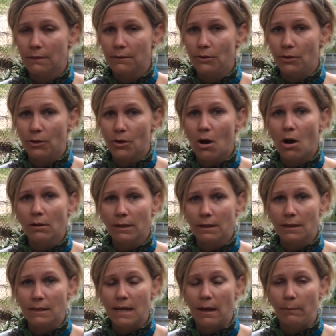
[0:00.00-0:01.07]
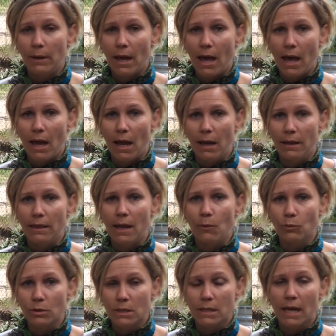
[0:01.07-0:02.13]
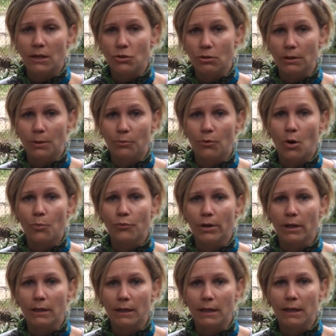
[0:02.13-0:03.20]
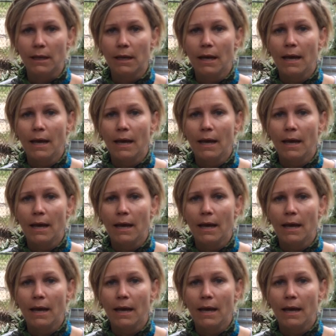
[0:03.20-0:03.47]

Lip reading: the same day, and they will schedule it appropriately,